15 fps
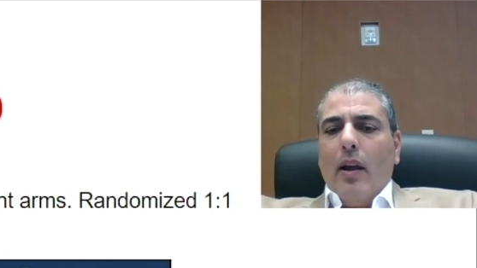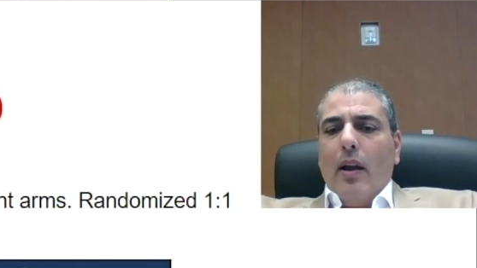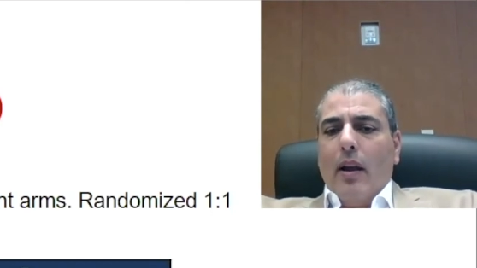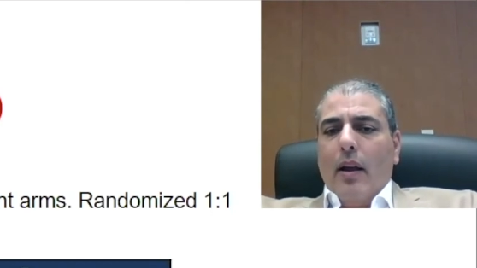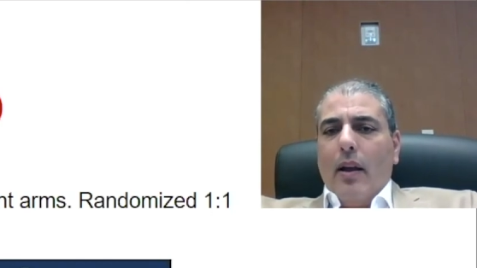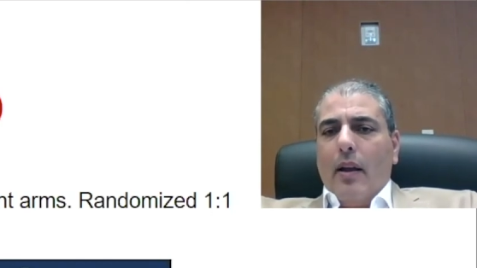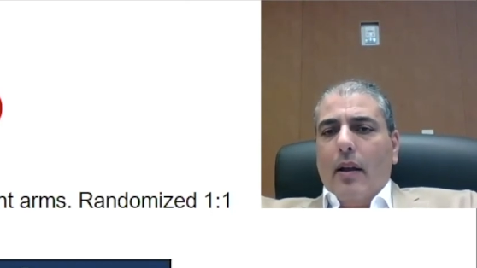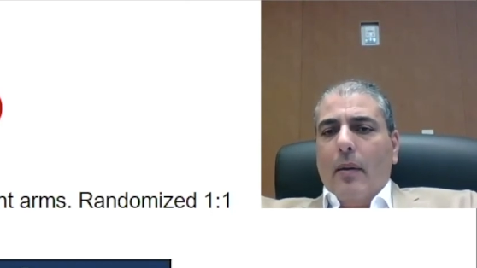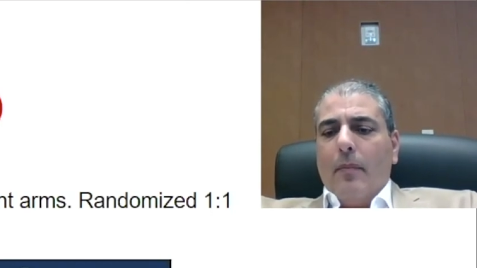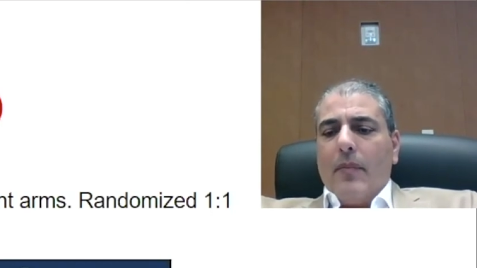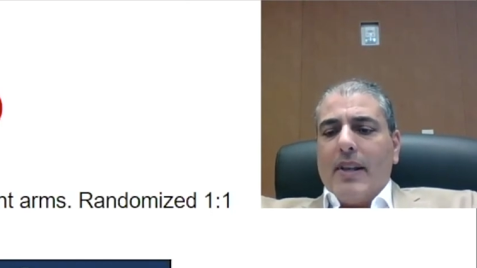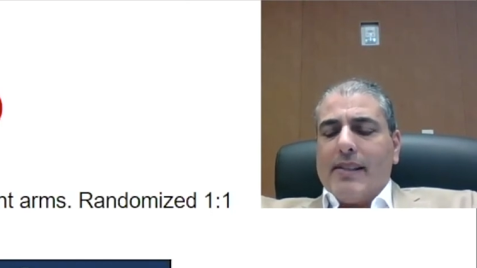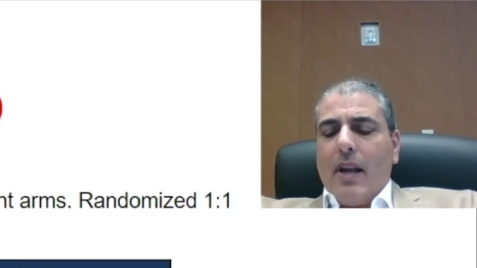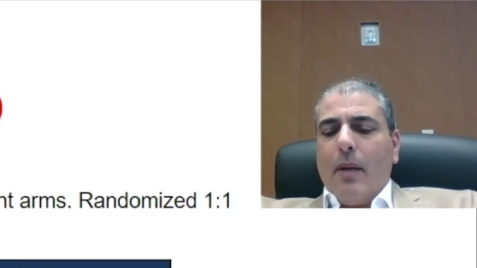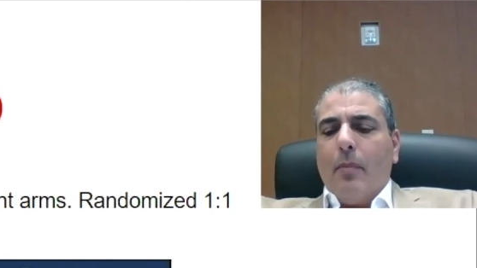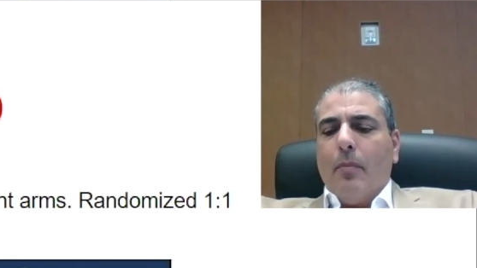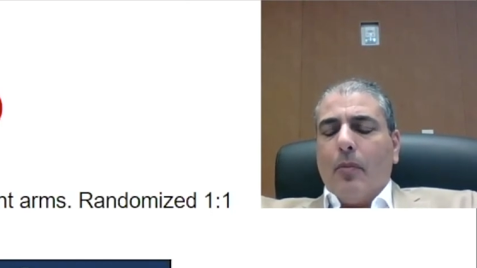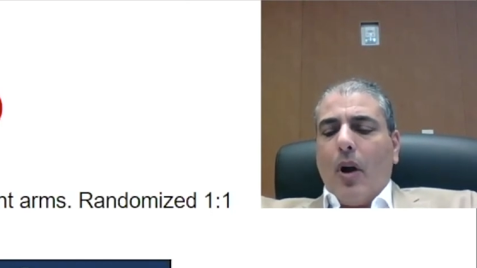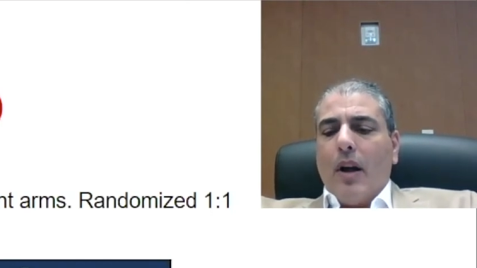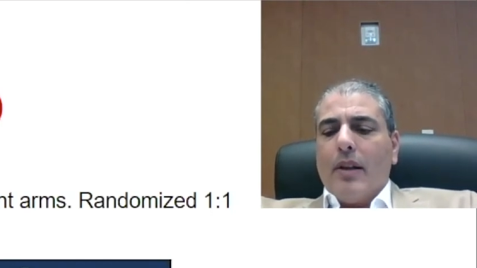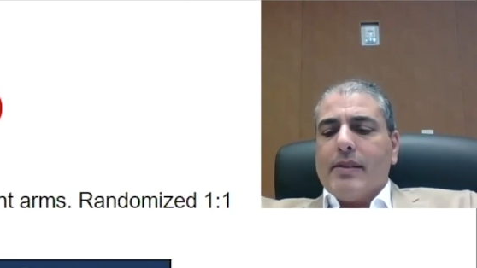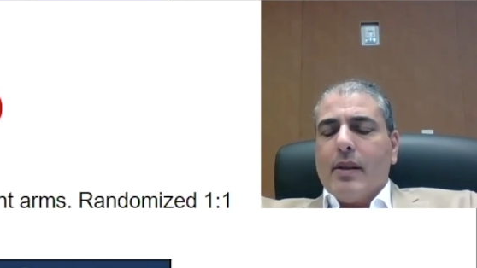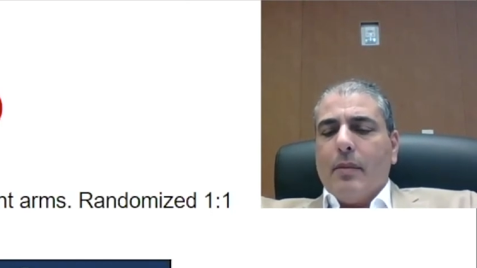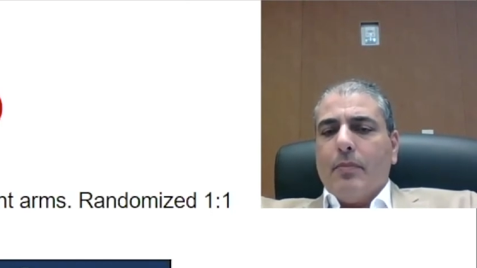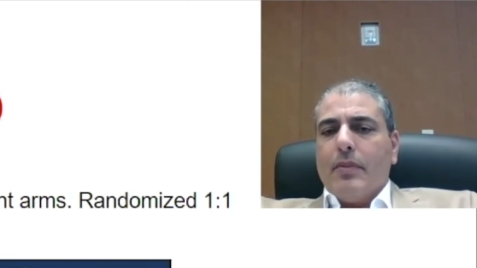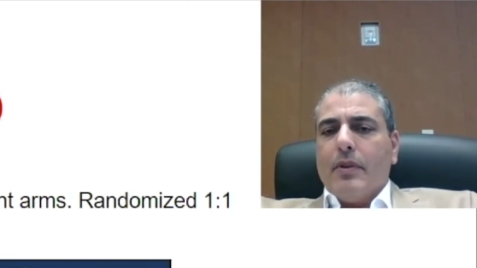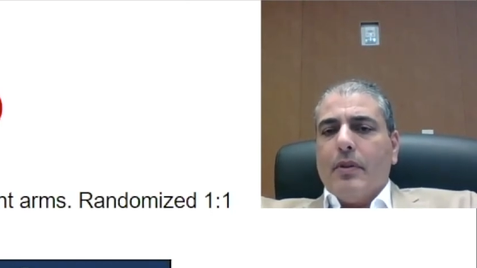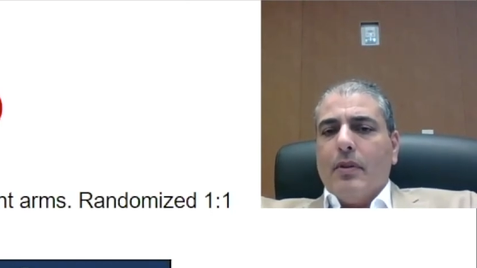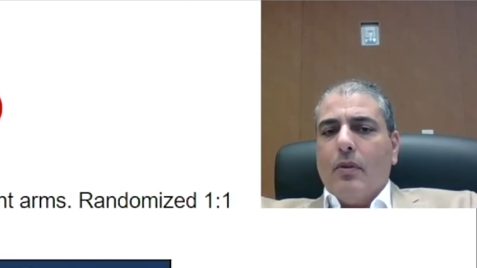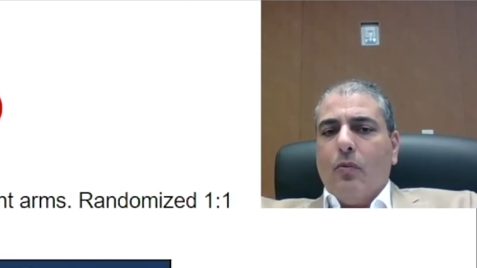The same
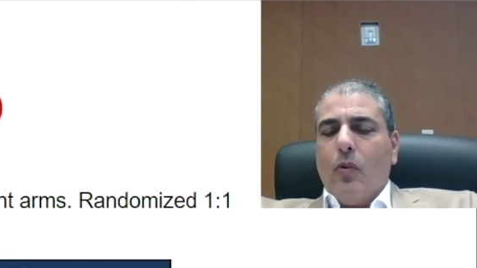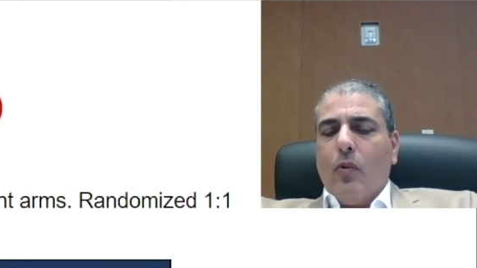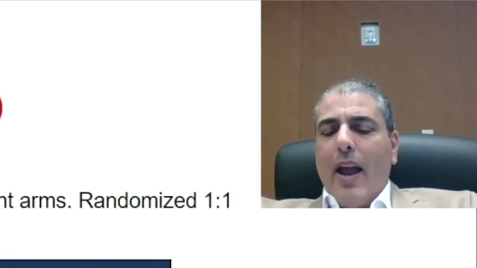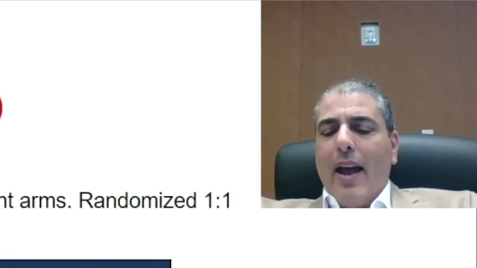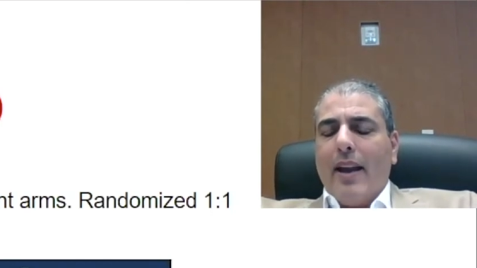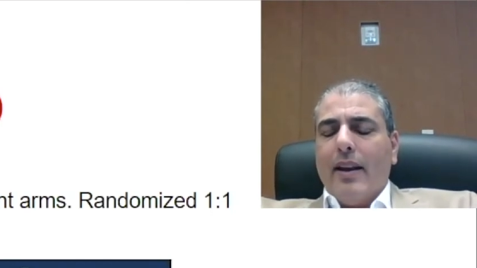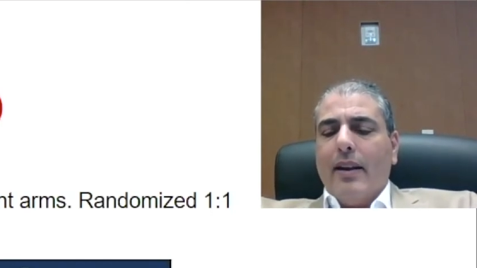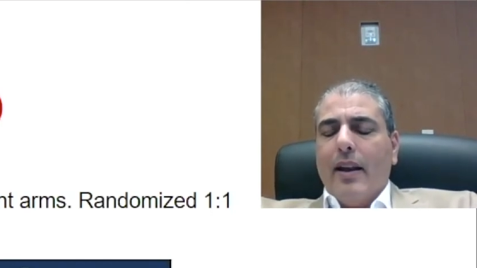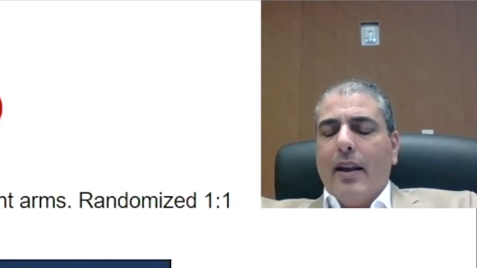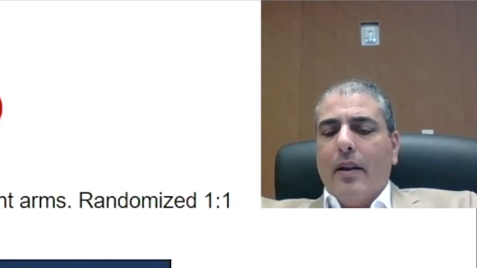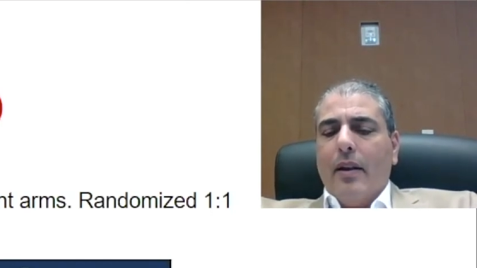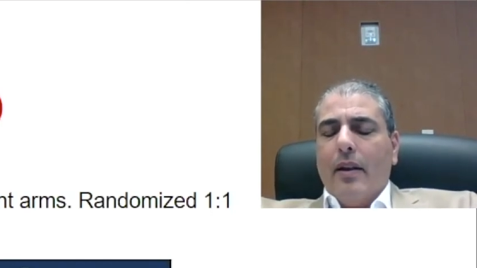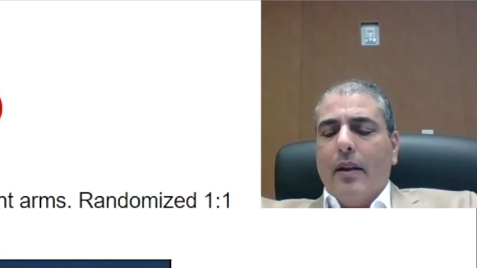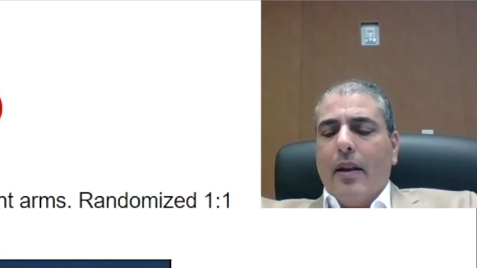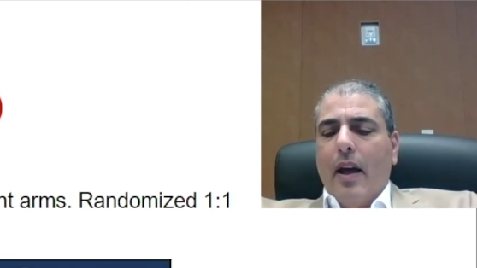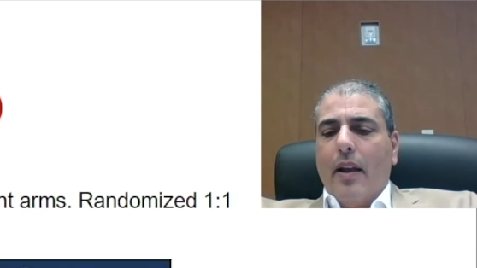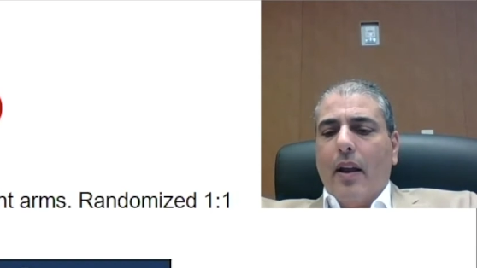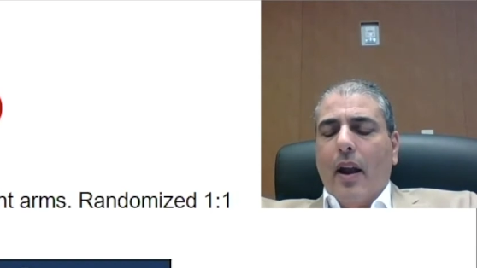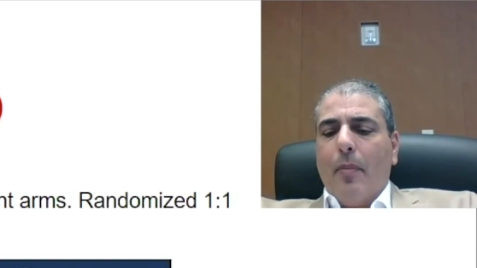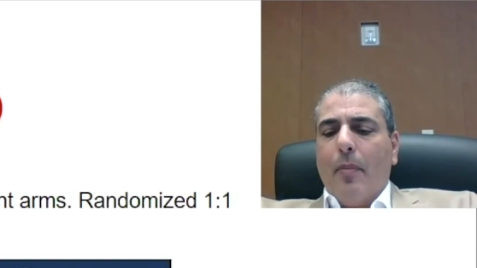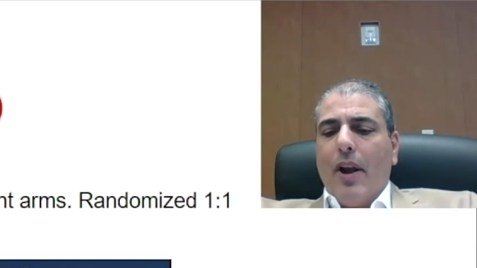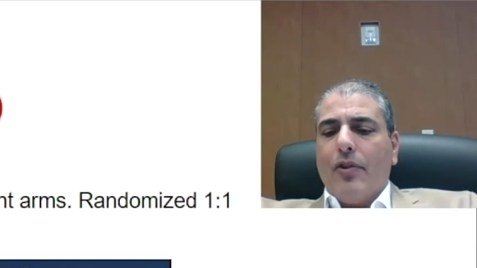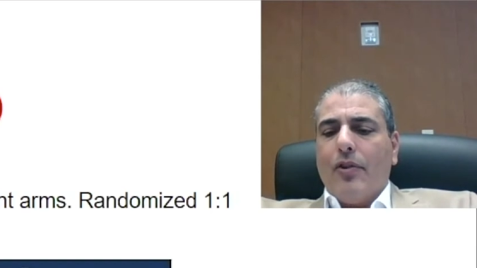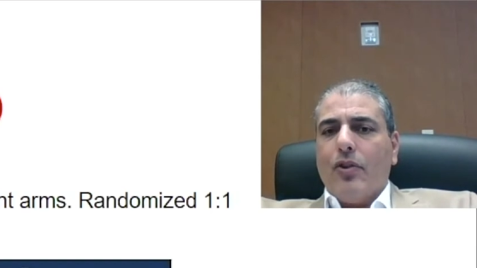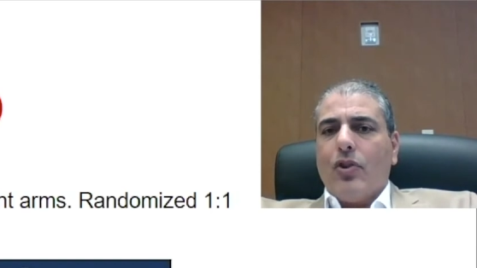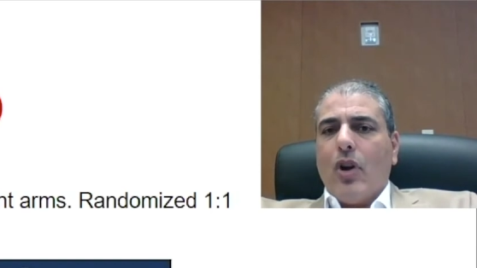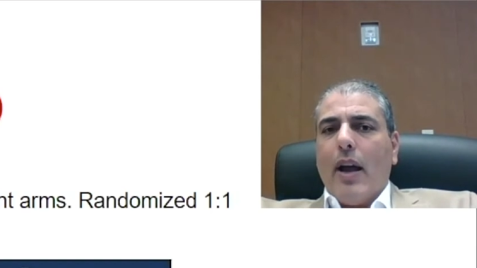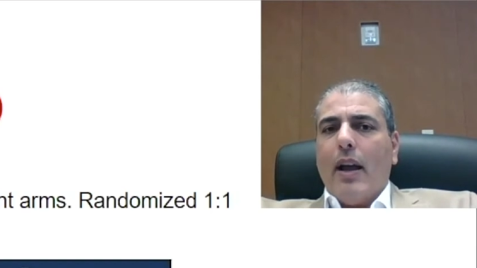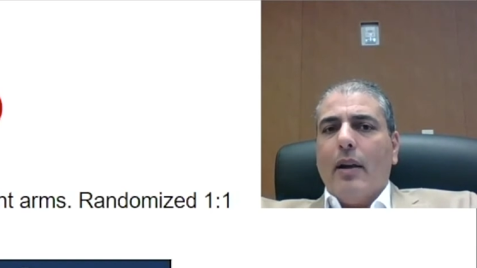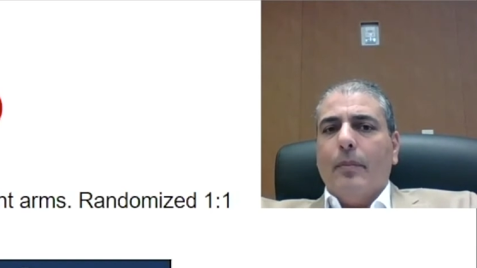concept we had it in the non-ambulatory
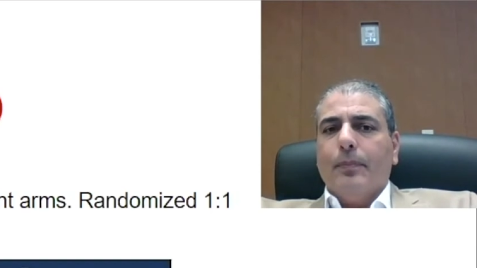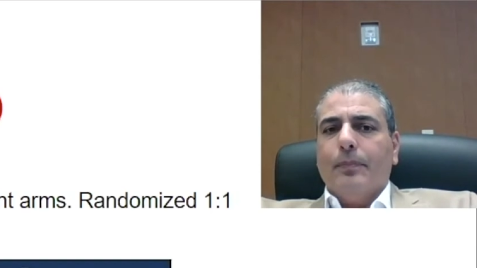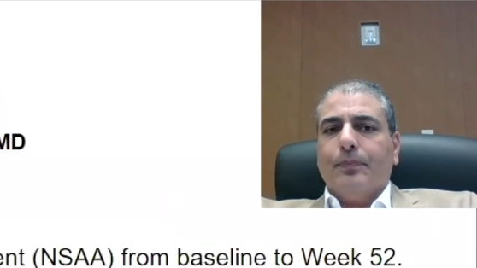trial.